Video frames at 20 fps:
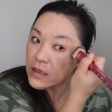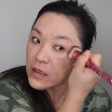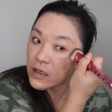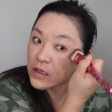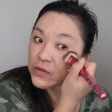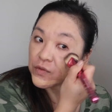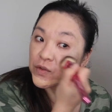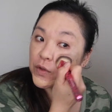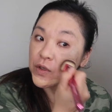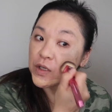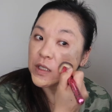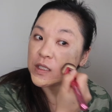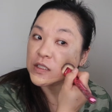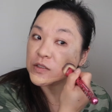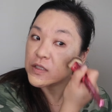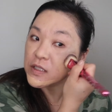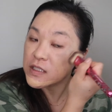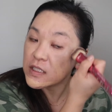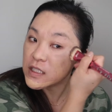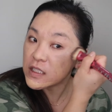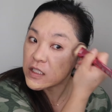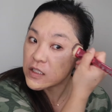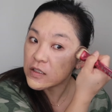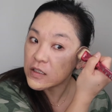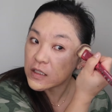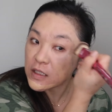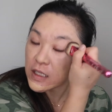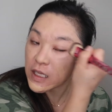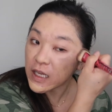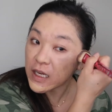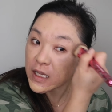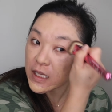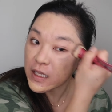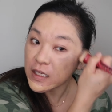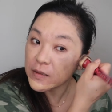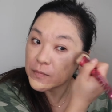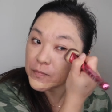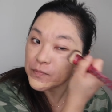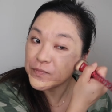if you're interested, you can get it.